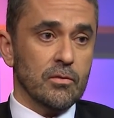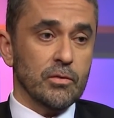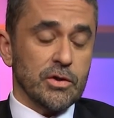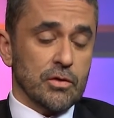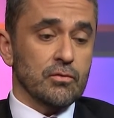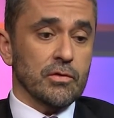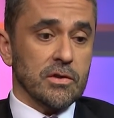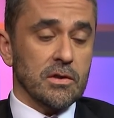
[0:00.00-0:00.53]
We
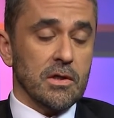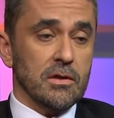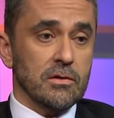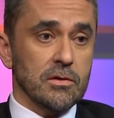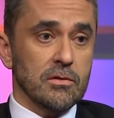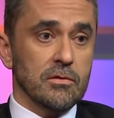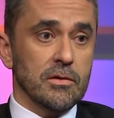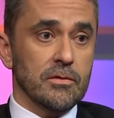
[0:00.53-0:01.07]
should return
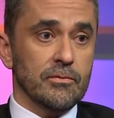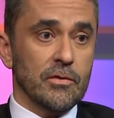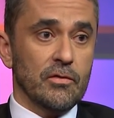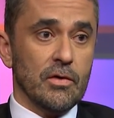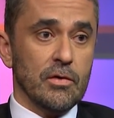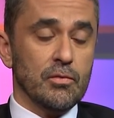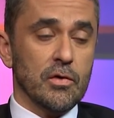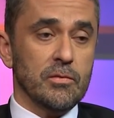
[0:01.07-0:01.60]
to a
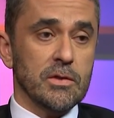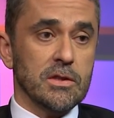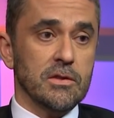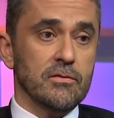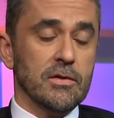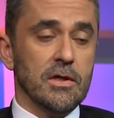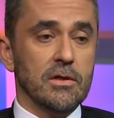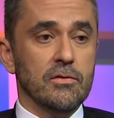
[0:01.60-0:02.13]
very
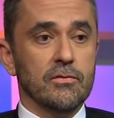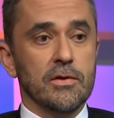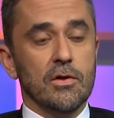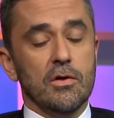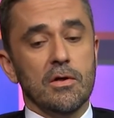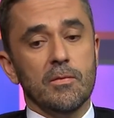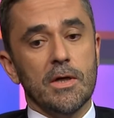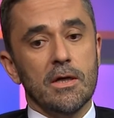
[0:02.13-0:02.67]
primitive kind of
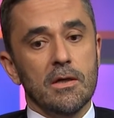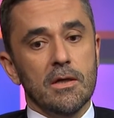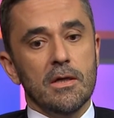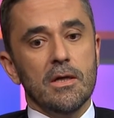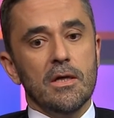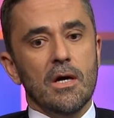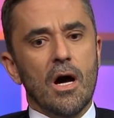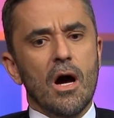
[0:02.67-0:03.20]
economy.
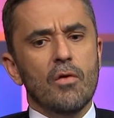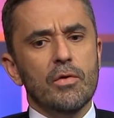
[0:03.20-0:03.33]
Are